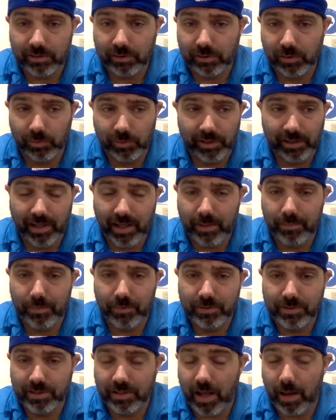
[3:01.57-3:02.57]
or
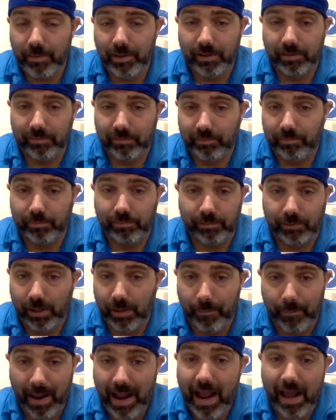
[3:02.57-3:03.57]
29.6. I mean,
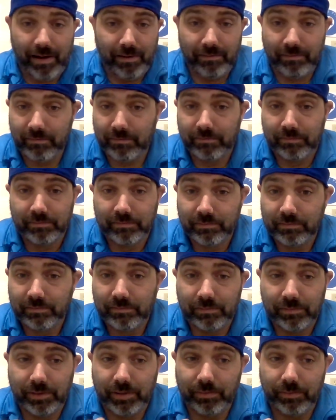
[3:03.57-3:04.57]
bad.
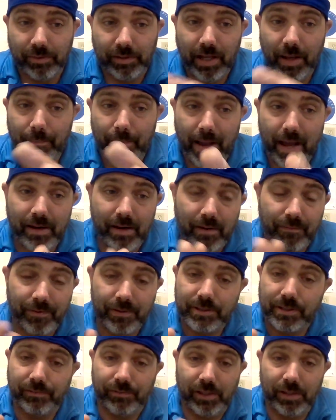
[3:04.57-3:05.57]
We got bad
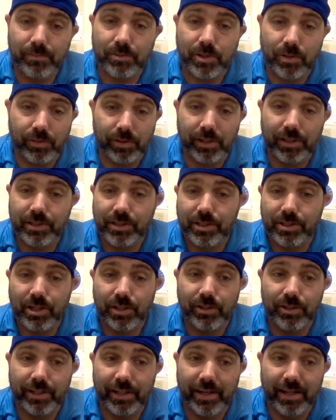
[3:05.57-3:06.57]
offensive teams going against each
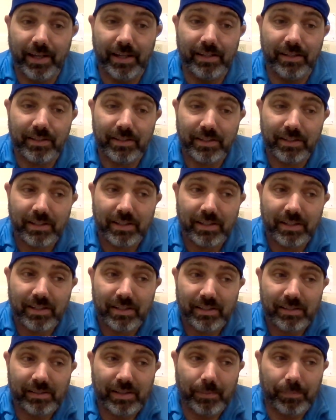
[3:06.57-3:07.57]
other tonight
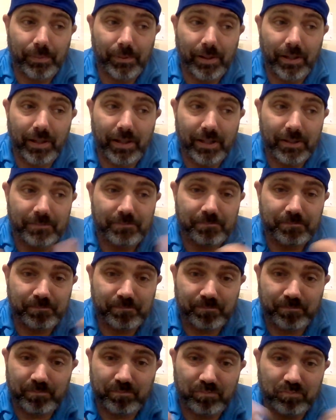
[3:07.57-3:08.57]
that play
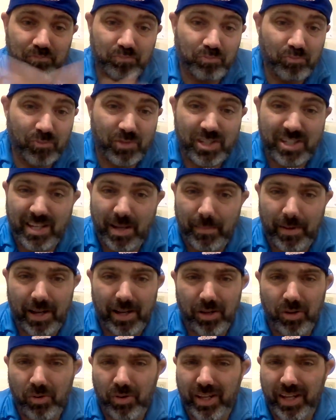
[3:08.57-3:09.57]

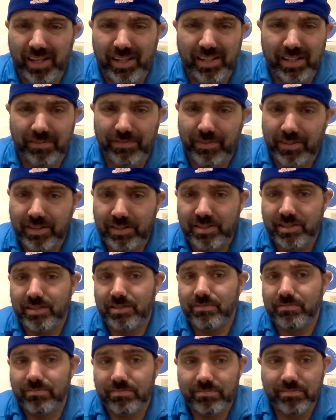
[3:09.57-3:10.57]
semi-okay defense.
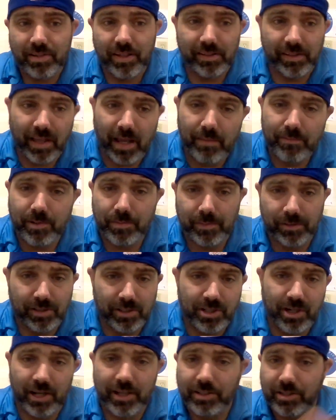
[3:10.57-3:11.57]
At times, I mean, the
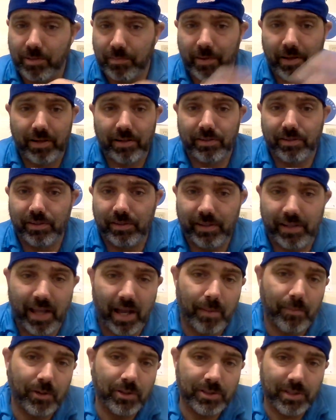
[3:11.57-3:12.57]
Giants are better than the
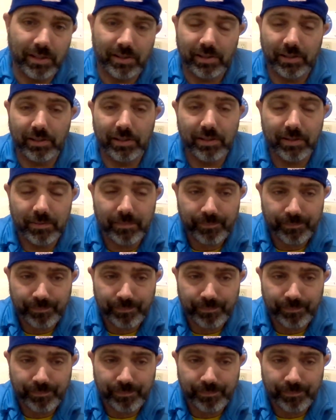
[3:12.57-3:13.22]
Cowboys, I think.